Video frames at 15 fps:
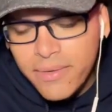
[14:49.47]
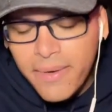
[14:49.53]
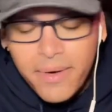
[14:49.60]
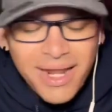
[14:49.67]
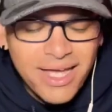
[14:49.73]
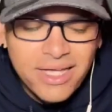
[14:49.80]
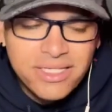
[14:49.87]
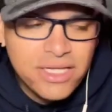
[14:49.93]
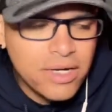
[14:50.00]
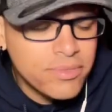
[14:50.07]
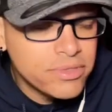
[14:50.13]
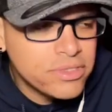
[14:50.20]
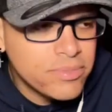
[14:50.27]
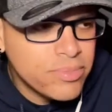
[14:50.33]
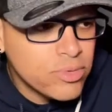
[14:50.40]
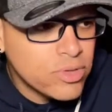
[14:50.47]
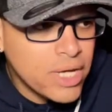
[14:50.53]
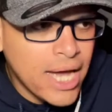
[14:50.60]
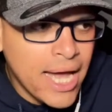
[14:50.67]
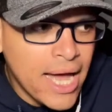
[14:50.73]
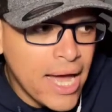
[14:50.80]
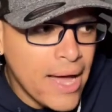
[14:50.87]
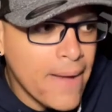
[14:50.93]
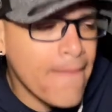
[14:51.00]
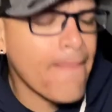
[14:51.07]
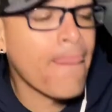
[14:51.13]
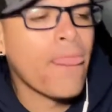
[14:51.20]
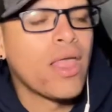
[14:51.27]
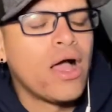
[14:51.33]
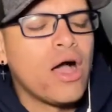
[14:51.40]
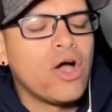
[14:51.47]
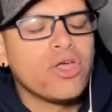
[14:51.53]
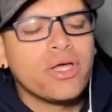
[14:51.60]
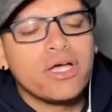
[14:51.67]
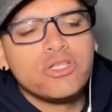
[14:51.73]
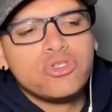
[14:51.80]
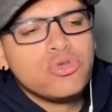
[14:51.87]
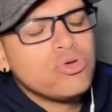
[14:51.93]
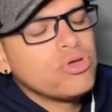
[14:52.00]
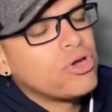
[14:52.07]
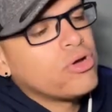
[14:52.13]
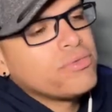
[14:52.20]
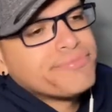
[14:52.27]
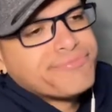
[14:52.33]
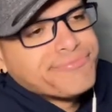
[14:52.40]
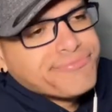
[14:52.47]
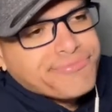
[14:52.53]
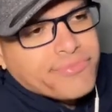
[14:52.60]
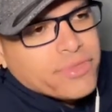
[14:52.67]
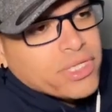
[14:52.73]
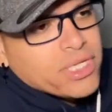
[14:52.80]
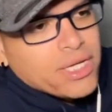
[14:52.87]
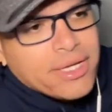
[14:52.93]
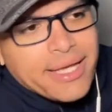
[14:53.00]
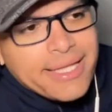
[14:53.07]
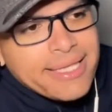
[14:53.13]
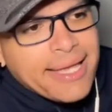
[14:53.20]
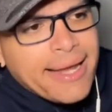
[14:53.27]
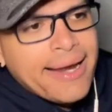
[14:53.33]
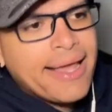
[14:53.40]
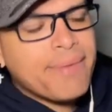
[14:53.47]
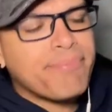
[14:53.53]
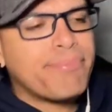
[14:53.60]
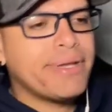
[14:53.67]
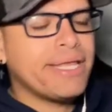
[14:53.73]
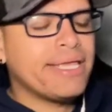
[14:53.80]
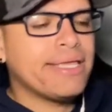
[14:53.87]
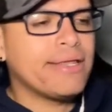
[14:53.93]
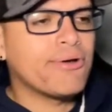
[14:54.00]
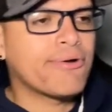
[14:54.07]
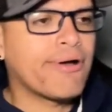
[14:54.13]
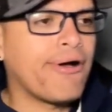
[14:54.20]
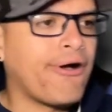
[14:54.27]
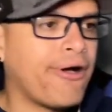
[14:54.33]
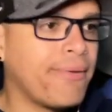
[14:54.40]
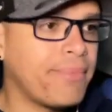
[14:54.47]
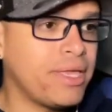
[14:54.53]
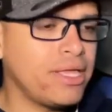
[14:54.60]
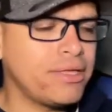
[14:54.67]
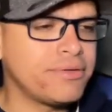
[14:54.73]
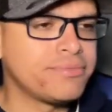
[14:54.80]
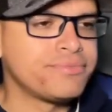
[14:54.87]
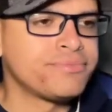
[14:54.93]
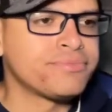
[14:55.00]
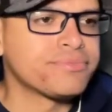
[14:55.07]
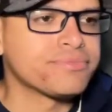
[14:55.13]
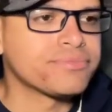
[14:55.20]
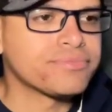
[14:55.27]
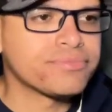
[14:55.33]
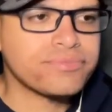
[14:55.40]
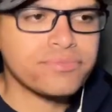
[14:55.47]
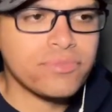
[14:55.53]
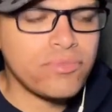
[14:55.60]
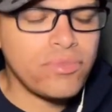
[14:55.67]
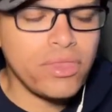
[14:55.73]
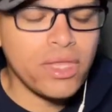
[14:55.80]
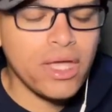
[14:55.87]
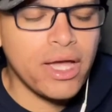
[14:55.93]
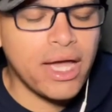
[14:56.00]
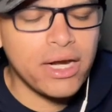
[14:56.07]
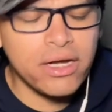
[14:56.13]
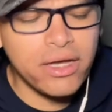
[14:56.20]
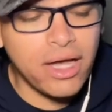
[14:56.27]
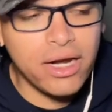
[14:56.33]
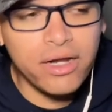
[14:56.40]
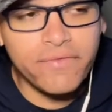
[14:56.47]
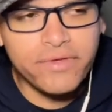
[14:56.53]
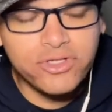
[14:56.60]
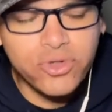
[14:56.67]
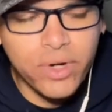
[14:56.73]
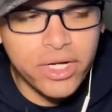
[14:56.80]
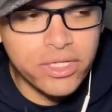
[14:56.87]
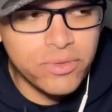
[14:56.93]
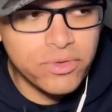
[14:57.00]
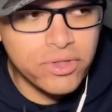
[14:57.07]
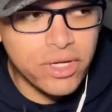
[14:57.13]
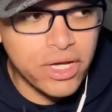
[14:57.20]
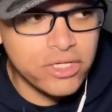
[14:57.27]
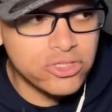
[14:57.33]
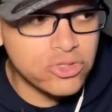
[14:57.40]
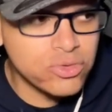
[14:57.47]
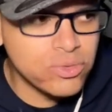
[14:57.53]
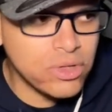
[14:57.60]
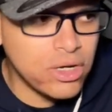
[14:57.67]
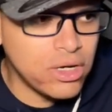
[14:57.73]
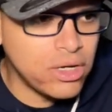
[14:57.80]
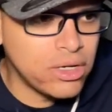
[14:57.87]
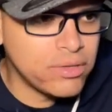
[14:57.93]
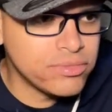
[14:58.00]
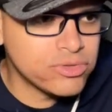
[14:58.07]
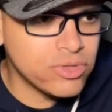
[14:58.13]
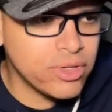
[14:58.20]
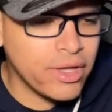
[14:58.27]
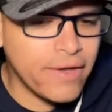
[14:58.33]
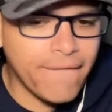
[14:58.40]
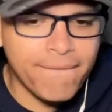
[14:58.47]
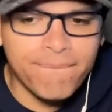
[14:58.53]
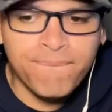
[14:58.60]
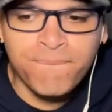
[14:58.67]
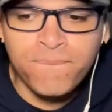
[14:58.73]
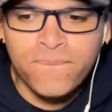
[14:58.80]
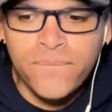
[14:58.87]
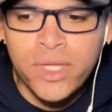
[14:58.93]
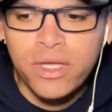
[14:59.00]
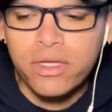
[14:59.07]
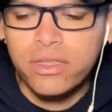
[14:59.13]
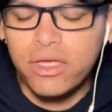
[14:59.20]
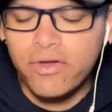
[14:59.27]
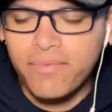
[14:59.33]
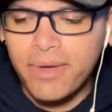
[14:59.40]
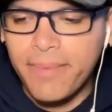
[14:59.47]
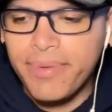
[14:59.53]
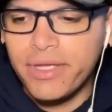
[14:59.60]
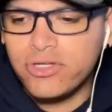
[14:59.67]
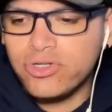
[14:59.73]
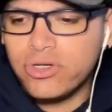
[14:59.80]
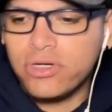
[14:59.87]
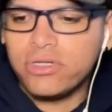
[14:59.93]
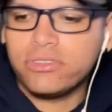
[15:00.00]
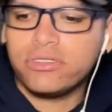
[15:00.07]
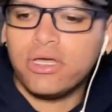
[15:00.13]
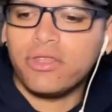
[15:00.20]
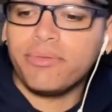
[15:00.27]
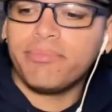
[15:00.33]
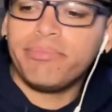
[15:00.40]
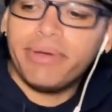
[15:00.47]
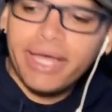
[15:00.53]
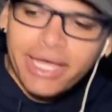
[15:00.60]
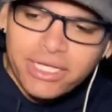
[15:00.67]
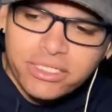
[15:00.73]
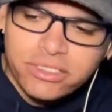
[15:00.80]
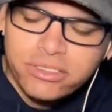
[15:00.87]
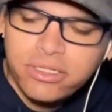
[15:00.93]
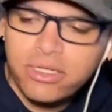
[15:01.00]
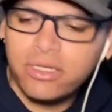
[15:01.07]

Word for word: like I said, I'm a simple guy. All you gotta do, you know, hit that like button. You know, comment. I love I love interacting with you guys too. Um, so yeah, thank you for my Patreons. Y'all the best.